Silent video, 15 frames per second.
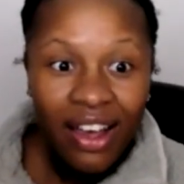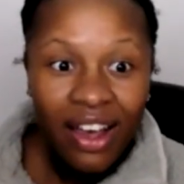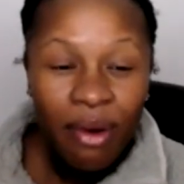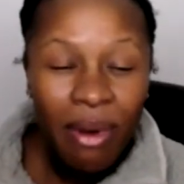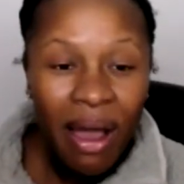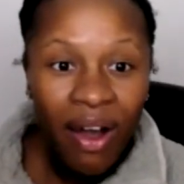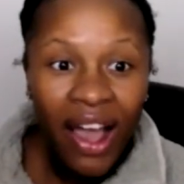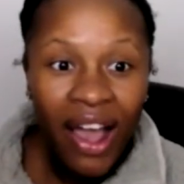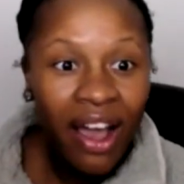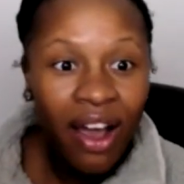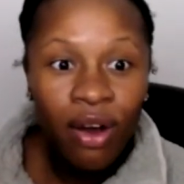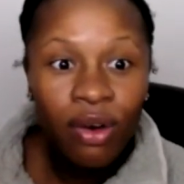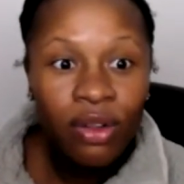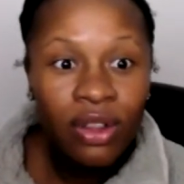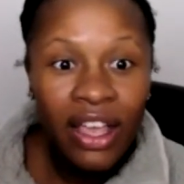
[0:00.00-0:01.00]
about
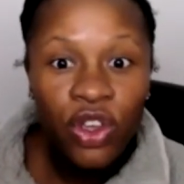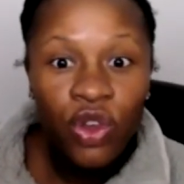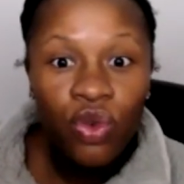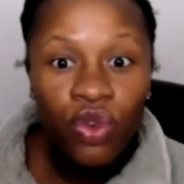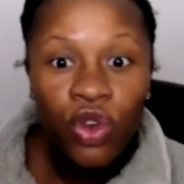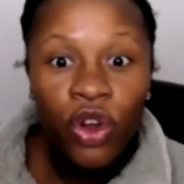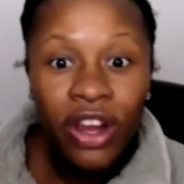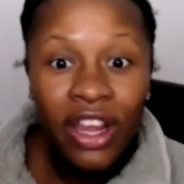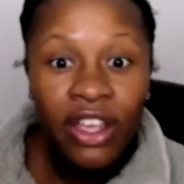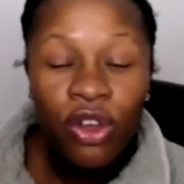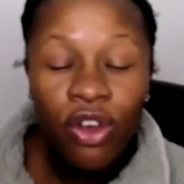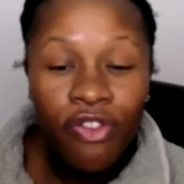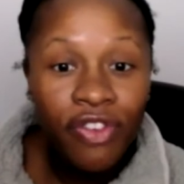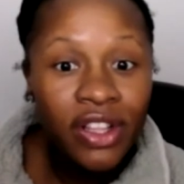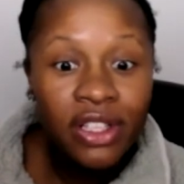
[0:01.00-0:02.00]
how like you're in
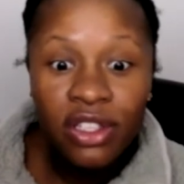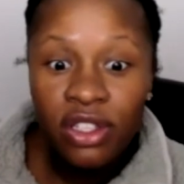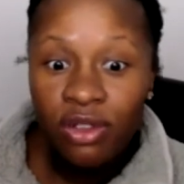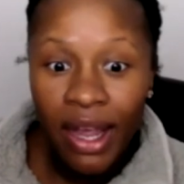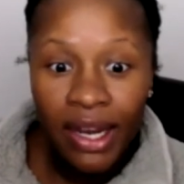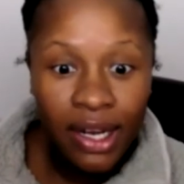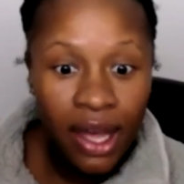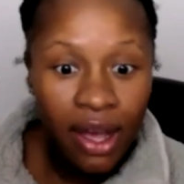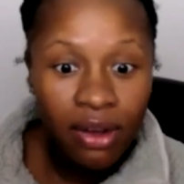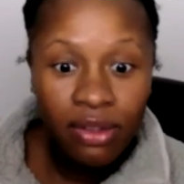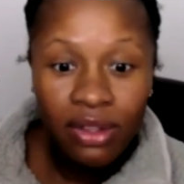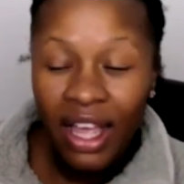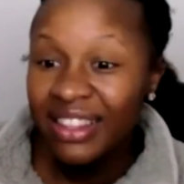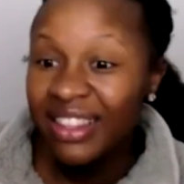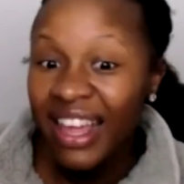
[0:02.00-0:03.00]
your feelings right now.
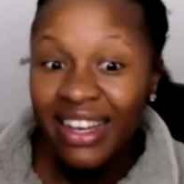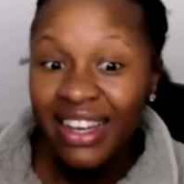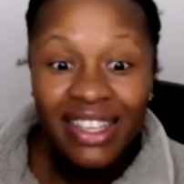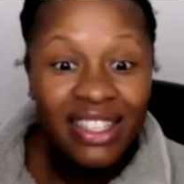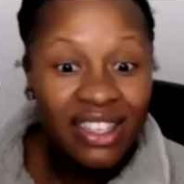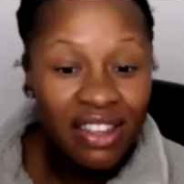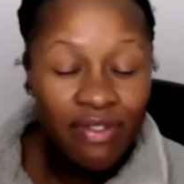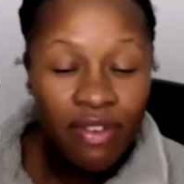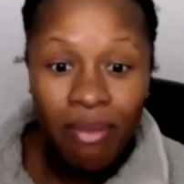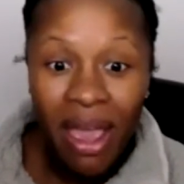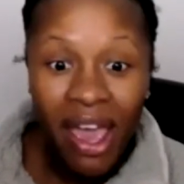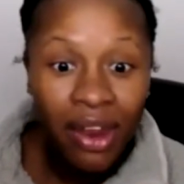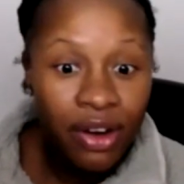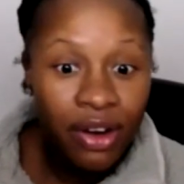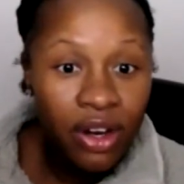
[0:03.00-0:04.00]
Like that doesn't even
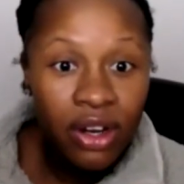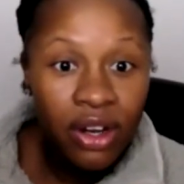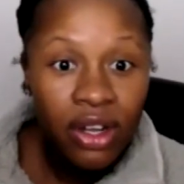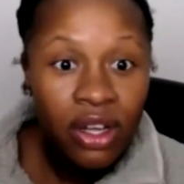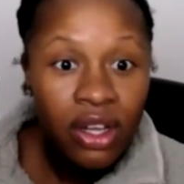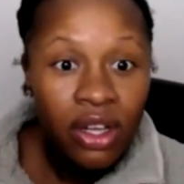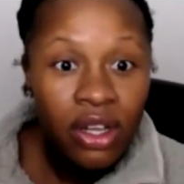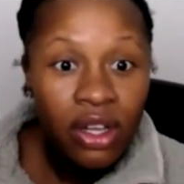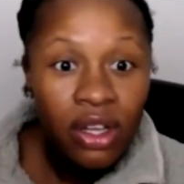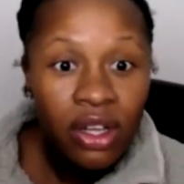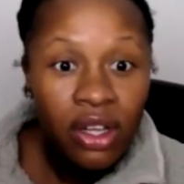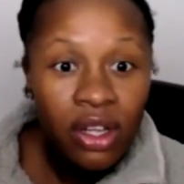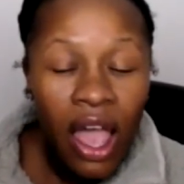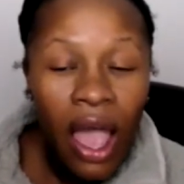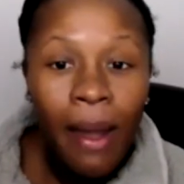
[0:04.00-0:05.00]
matter.
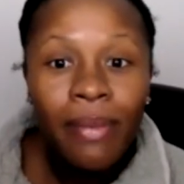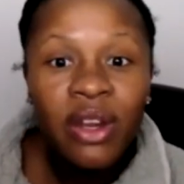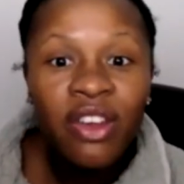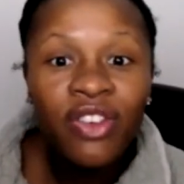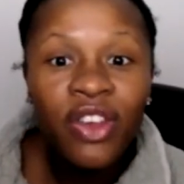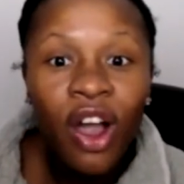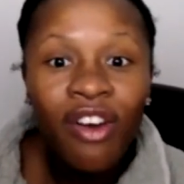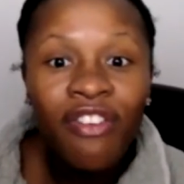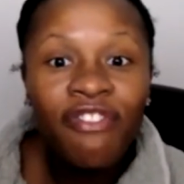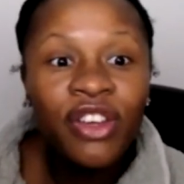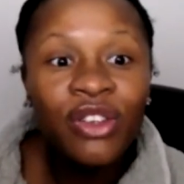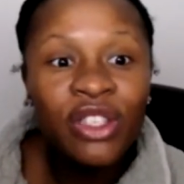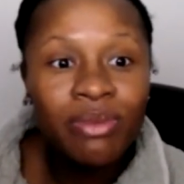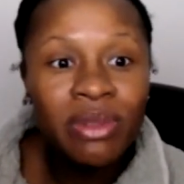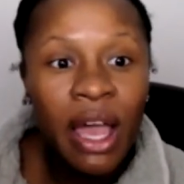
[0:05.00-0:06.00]
How many of y'all
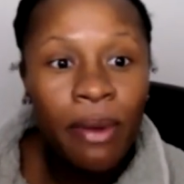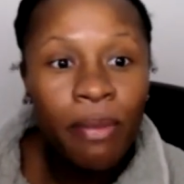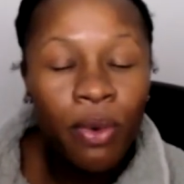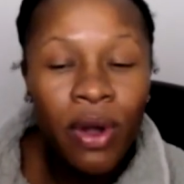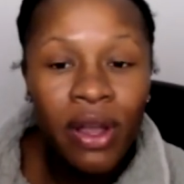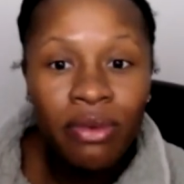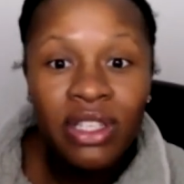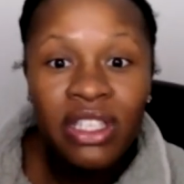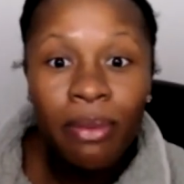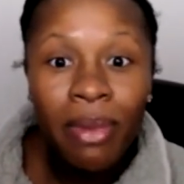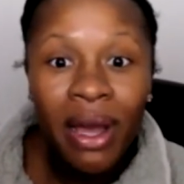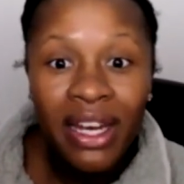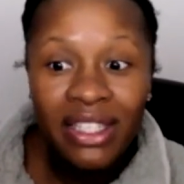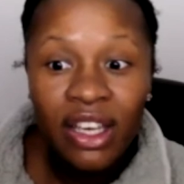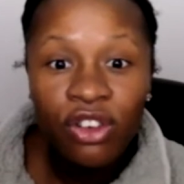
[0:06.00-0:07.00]
feel some type of way when
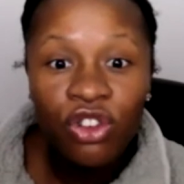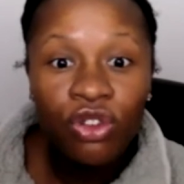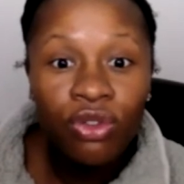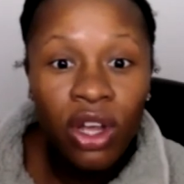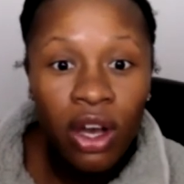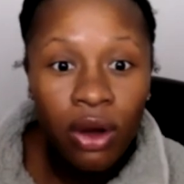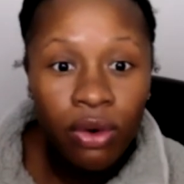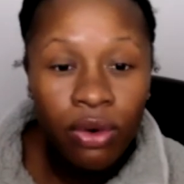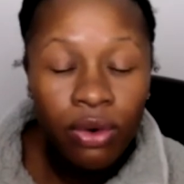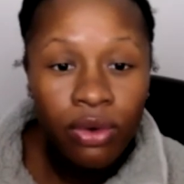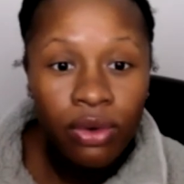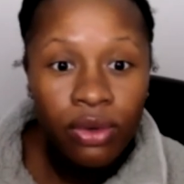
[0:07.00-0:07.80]
somebody tells you no?